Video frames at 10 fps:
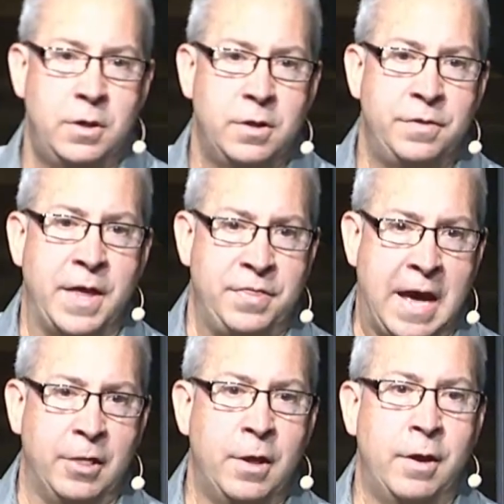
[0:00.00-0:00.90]
that that
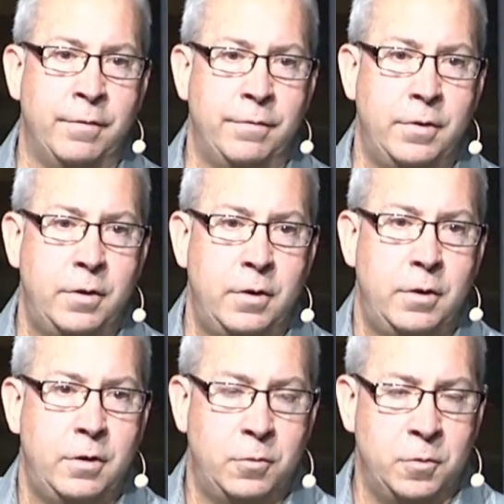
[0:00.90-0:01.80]
love
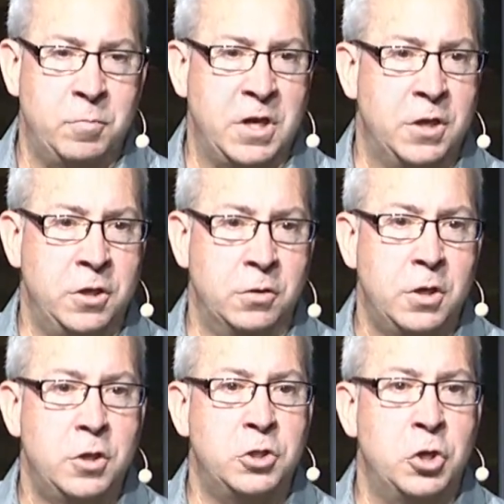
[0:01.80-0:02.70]
would be in you.
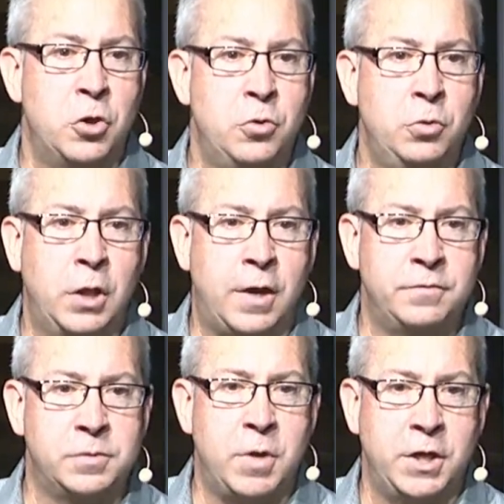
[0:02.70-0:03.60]
Do you know who loves
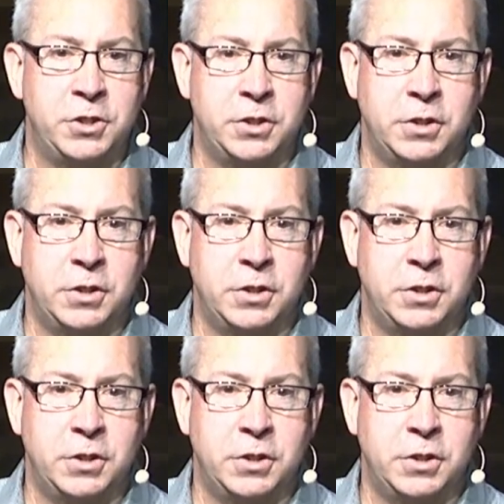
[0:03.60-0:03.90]
much?